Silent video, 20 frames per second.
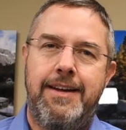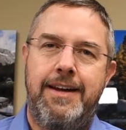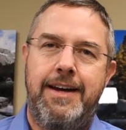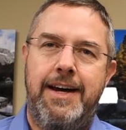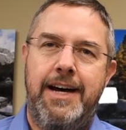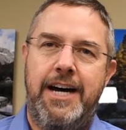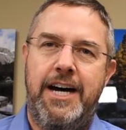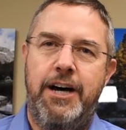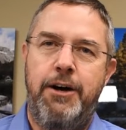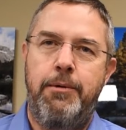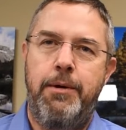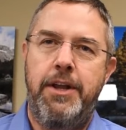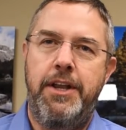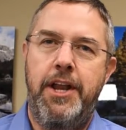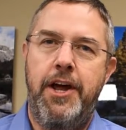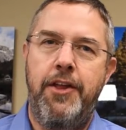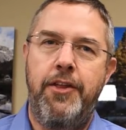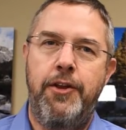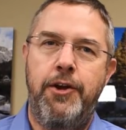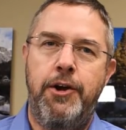
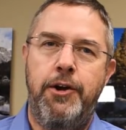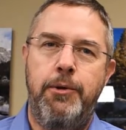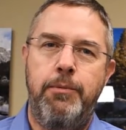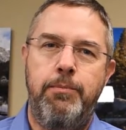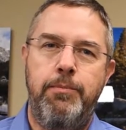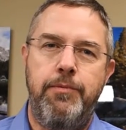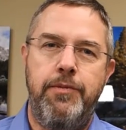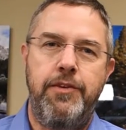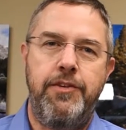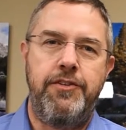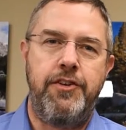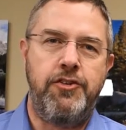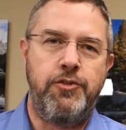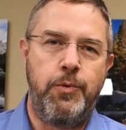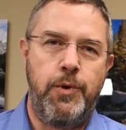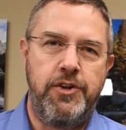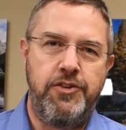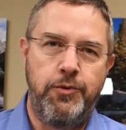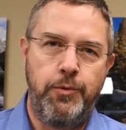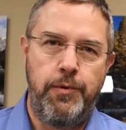Another
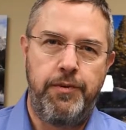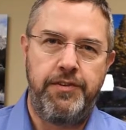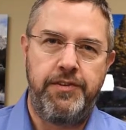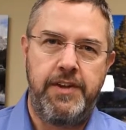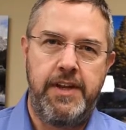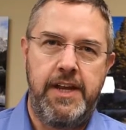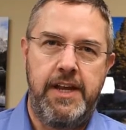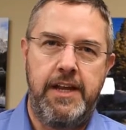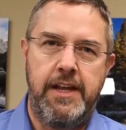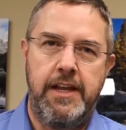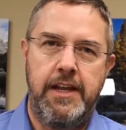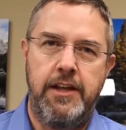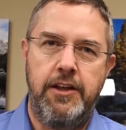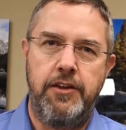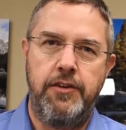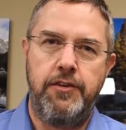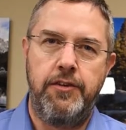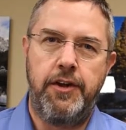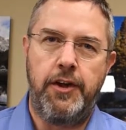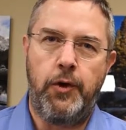situation we've seen is an